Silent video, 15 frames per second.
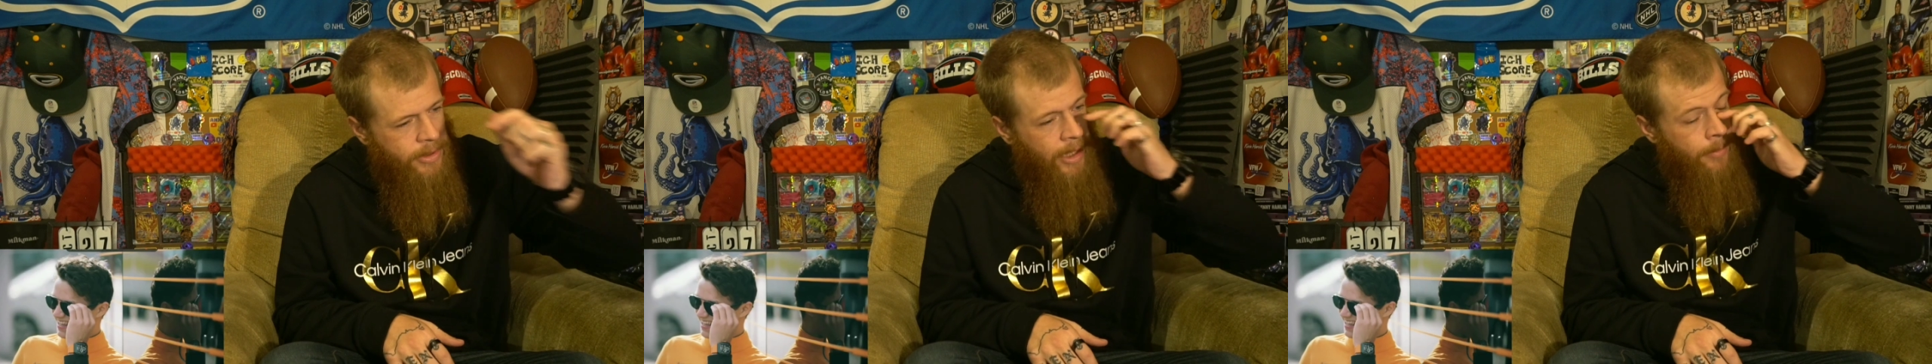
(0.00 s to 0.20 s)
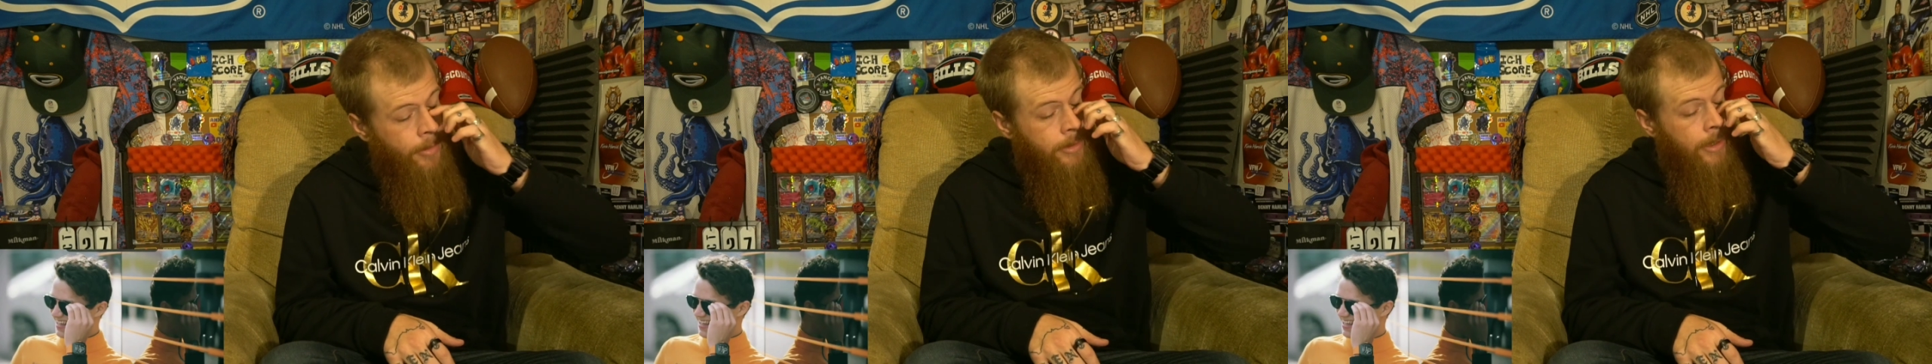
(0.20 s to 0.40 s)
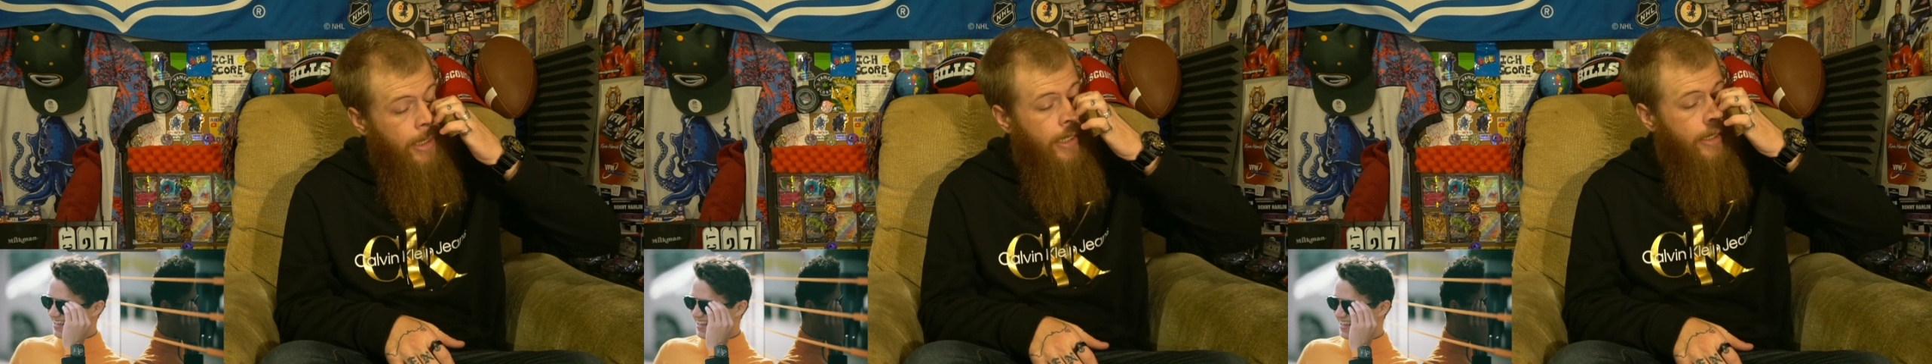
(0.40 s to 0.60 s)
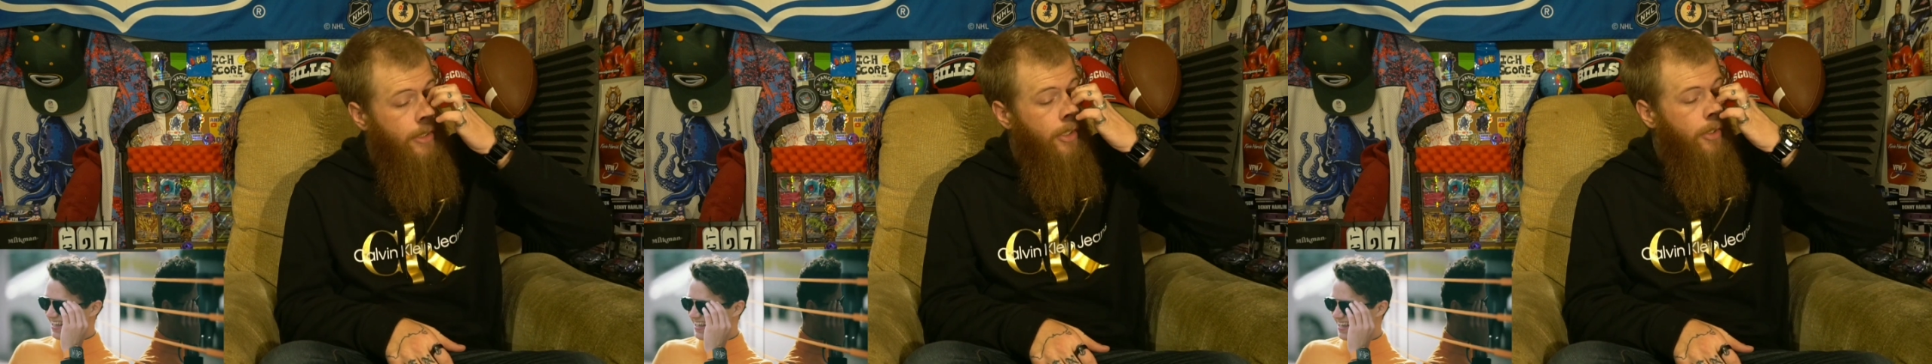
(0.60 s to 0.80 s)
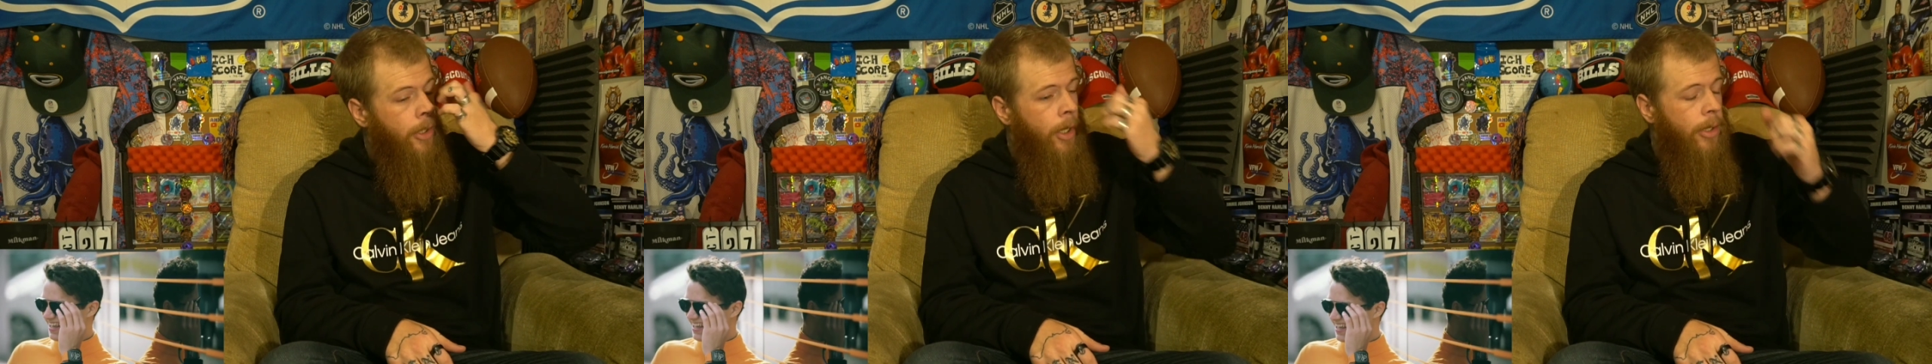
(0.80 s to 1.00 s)
same as
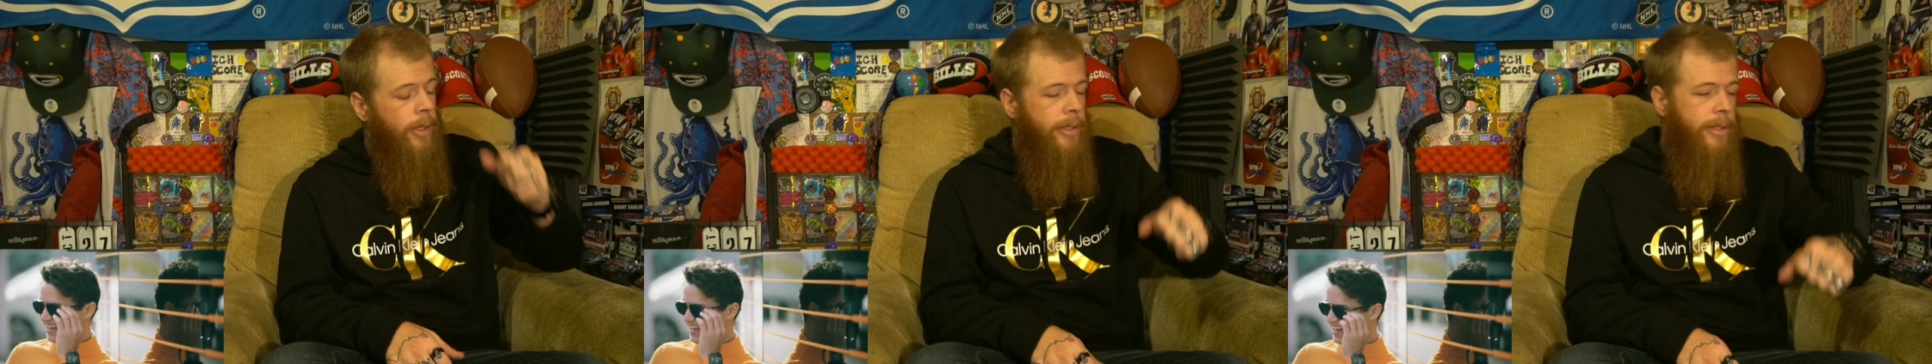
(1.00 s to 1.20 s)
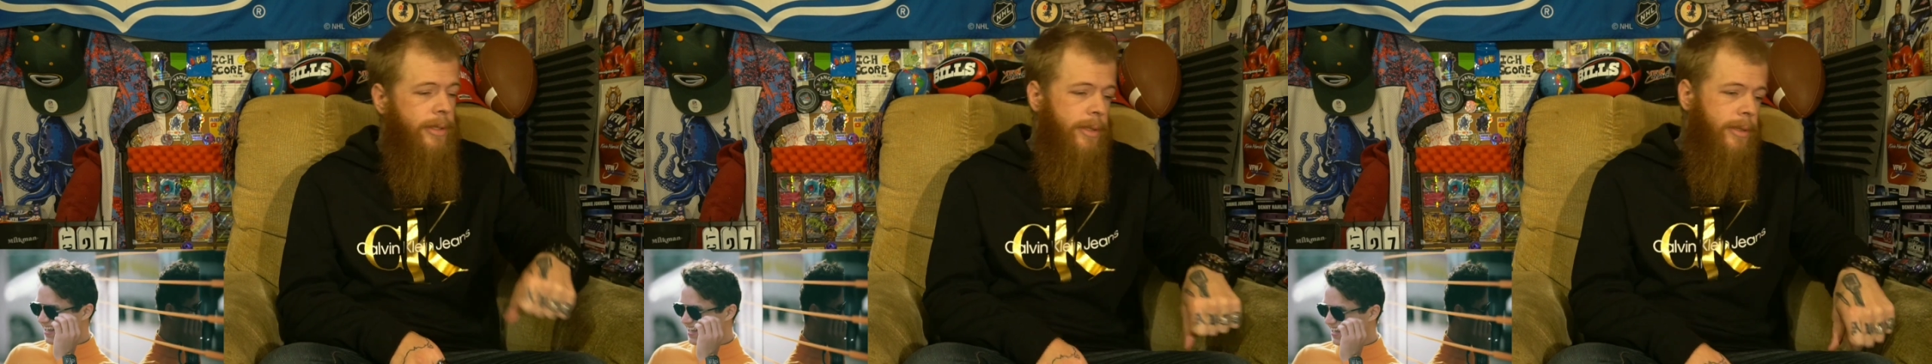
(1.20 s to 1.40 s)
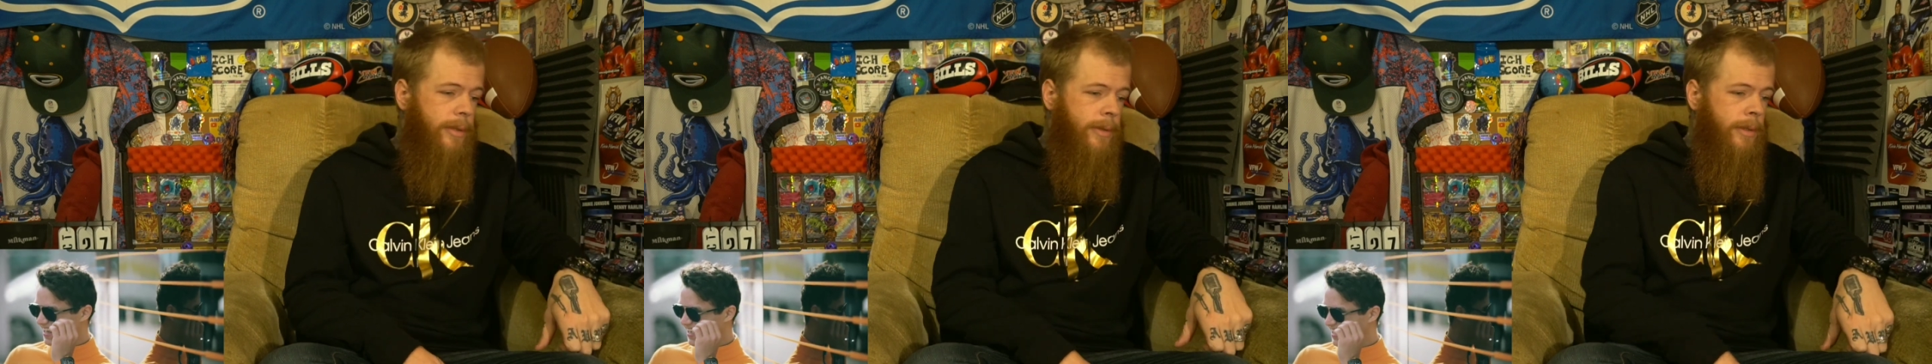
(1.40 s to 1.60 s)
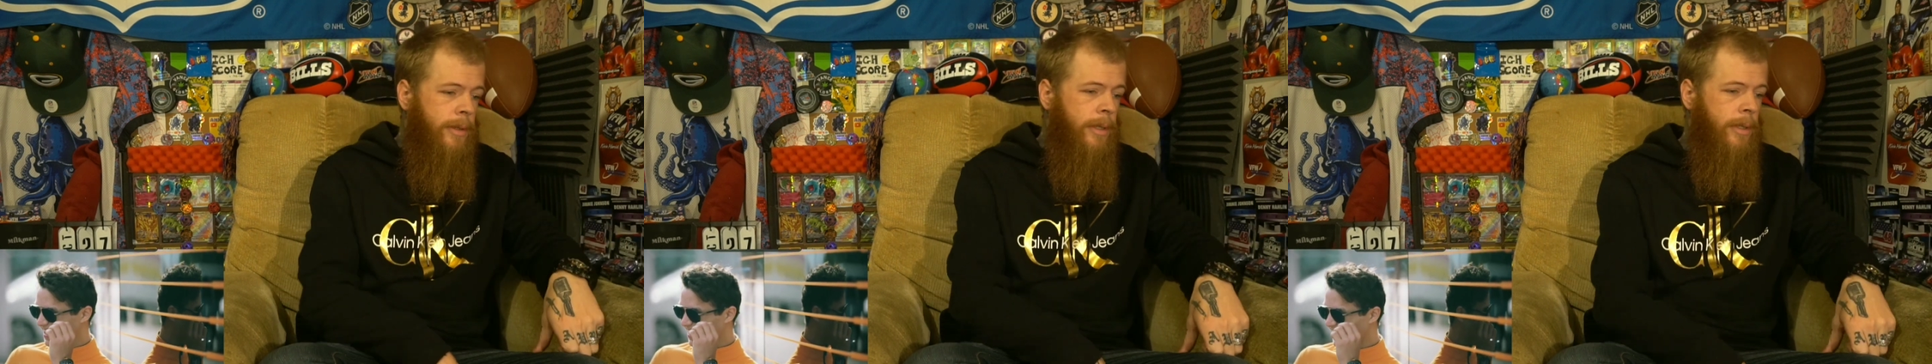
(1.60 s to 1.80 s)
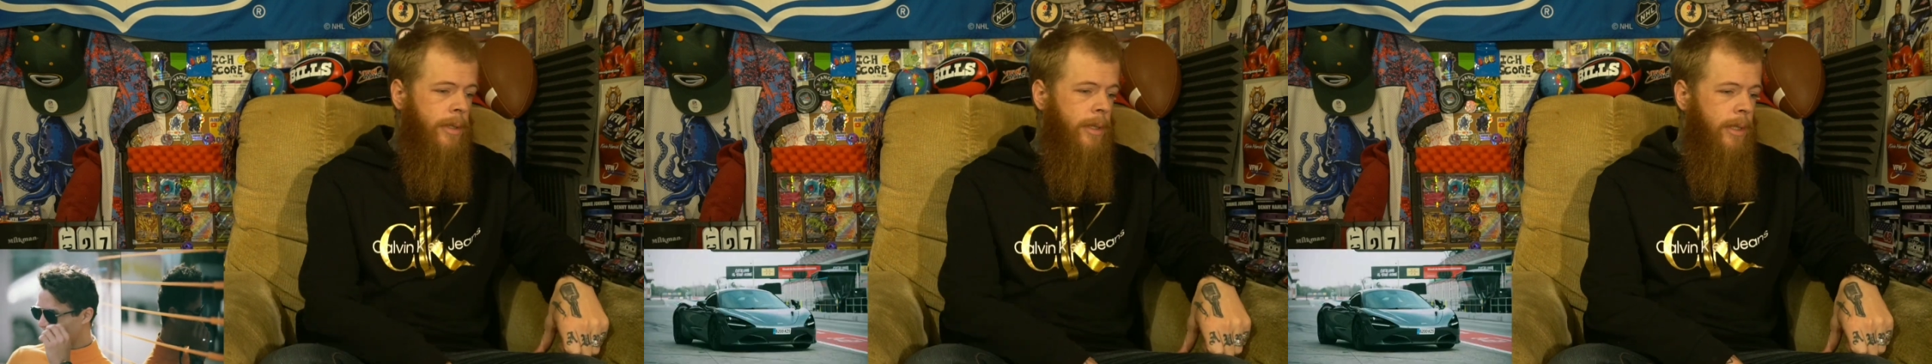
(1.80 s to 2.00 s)
Lando
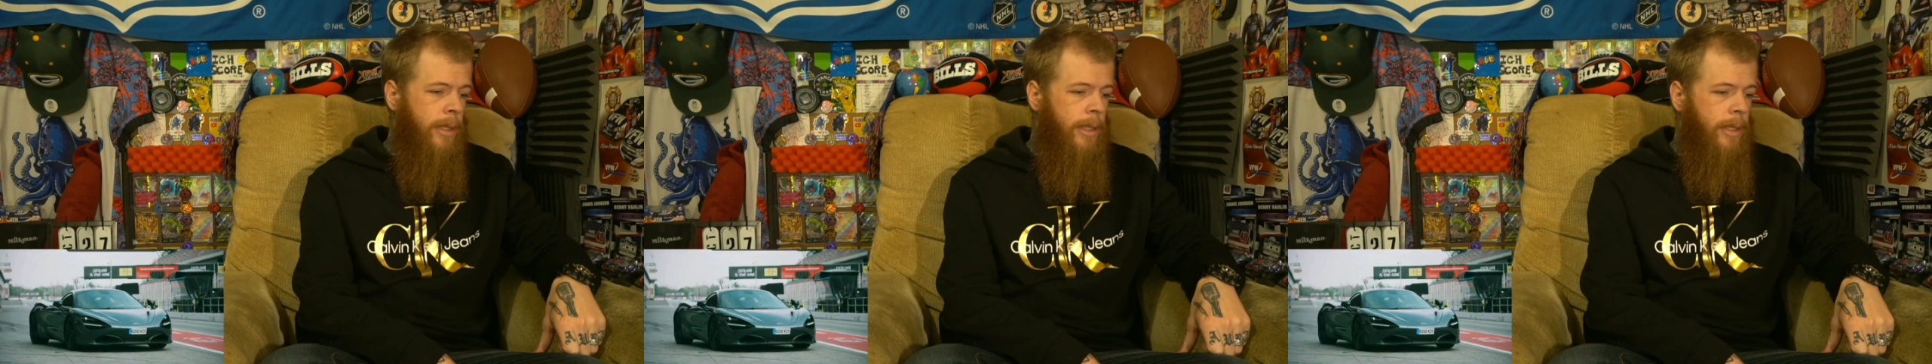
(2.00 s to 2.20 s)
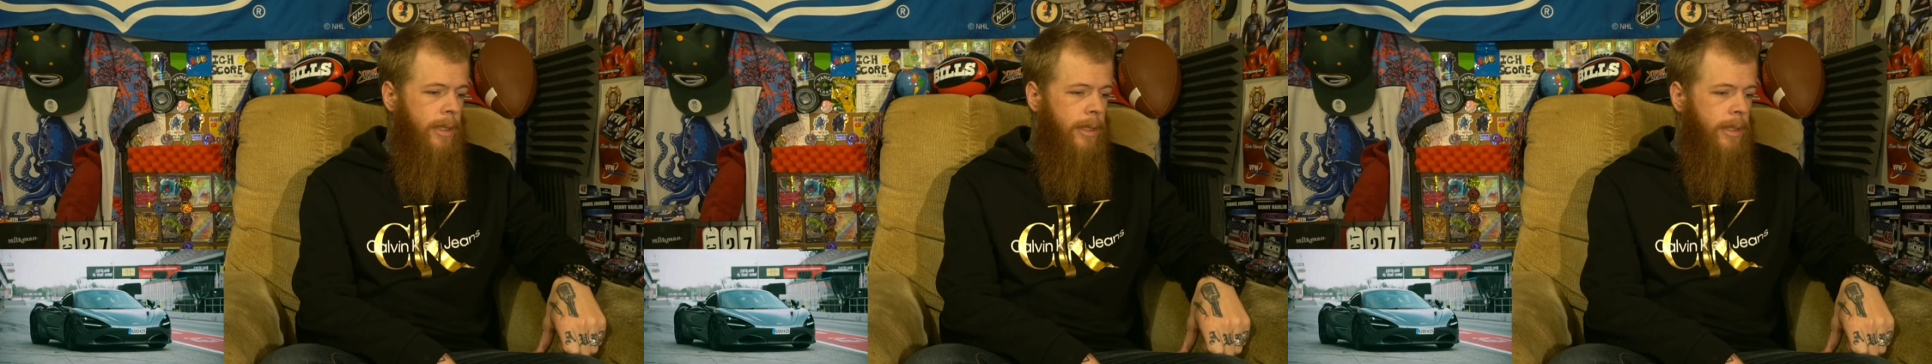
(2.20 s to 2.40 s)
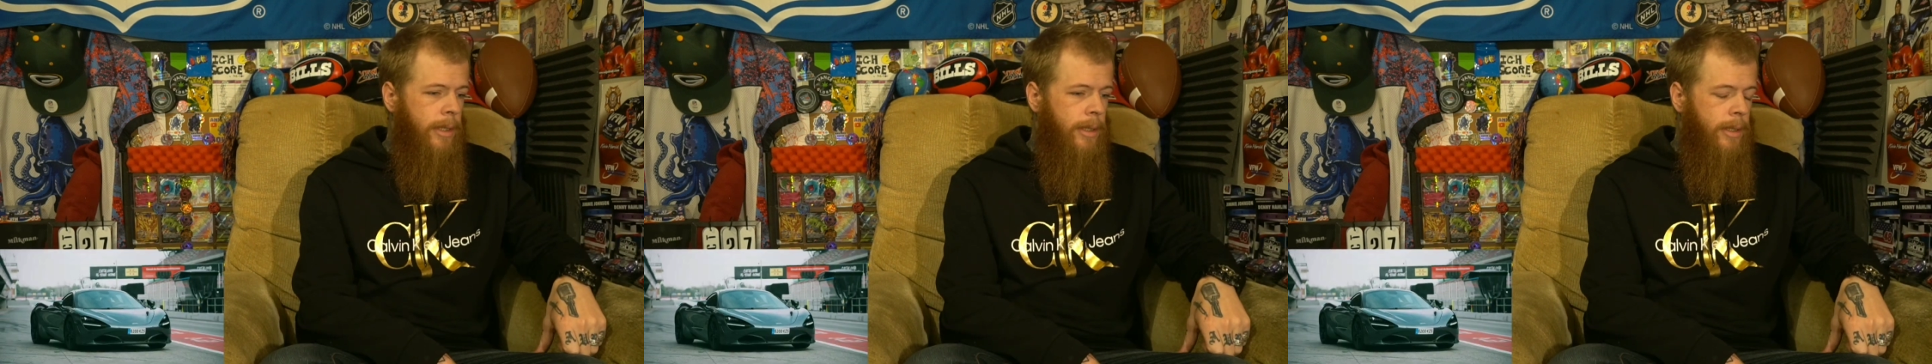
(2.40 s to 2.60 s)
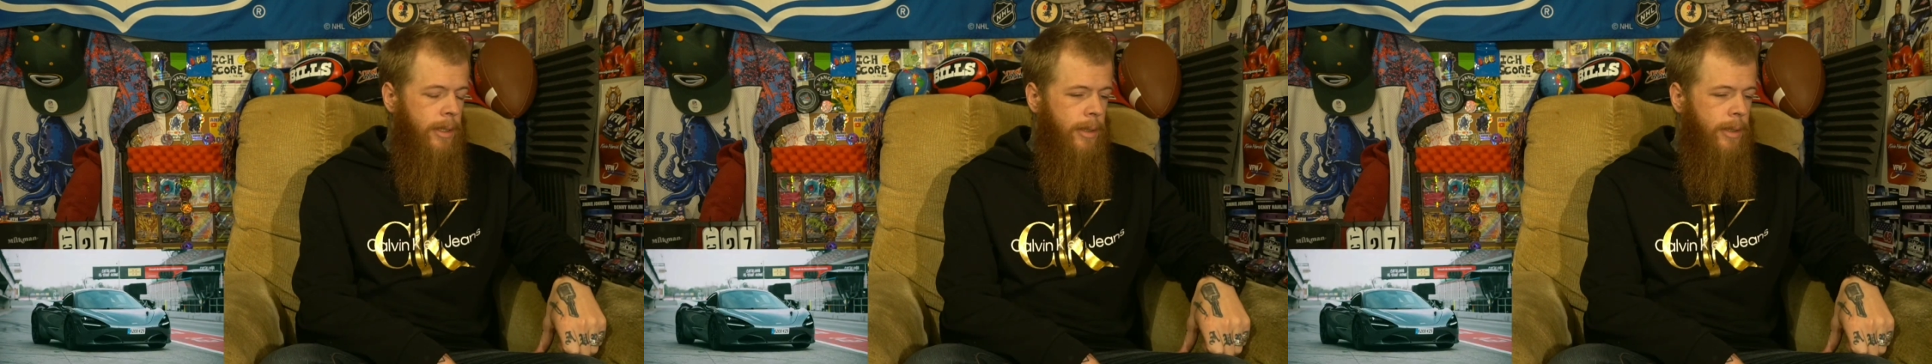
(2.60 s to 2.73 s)
Norris.